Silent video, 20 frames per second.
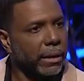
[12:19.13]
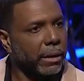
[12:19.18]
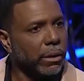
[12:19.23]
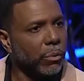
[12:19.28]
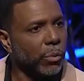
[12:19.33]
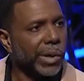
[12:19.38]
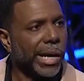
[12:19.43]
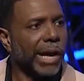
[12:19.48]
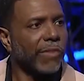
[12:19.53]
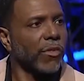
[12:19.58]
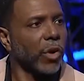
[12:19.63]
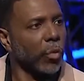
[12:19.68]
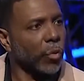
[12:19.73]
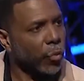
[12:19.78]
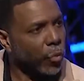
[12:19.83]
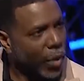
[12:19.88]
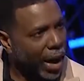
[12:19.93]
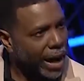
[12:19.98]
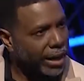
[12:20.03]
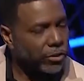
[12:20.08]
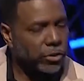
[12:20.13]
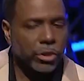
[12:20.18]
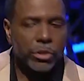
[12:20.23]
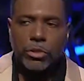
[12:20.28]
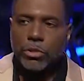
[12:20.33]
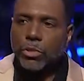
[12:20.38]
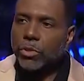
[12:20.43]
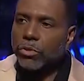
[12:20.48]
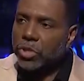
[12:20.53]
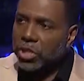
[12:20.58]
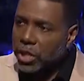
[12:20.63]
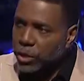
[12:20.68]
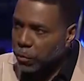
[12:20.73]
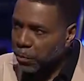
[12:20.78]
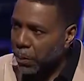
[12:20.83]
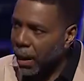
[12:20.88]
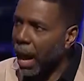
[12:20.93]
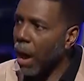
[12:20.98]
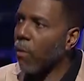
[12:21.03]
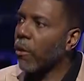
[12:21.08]
we have a right to use His
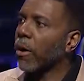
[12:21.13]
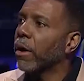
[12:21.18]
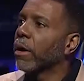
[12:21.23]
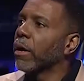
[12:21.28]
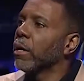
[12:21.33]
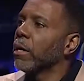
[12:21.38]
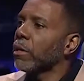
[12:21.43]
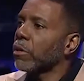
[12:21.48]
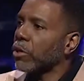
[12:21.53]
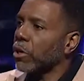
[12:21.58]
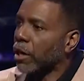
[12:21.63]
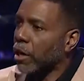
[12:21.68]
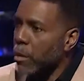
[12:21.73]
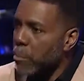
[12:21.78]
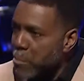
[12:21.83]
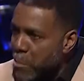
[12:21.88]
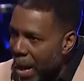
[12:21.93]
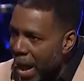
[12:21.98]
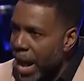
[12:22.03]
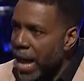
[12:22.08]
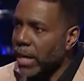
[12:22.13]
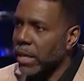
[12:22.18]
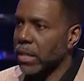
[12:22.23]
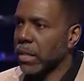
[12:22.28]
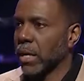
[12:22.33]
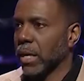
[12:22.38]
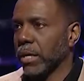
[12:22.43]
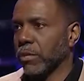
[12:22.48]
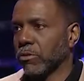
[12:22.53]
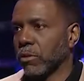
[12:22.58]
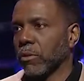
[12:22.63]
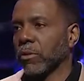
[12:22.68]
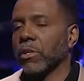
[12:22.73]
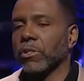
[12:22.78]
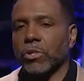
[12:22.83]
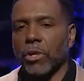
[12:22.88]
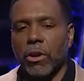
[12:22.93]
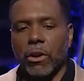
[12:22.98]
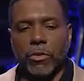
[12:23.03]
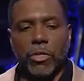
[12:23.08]
power to command things on
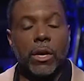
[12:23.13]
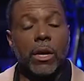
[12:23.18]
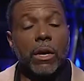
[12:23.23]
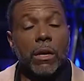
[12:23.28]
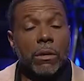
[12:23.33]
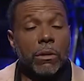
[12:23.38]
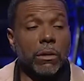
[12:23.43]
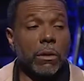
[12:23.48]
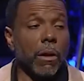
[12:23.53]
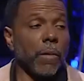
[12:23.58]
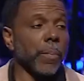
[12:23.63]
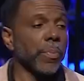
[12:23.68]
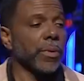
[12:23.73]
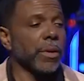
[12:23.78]
this earth. You know,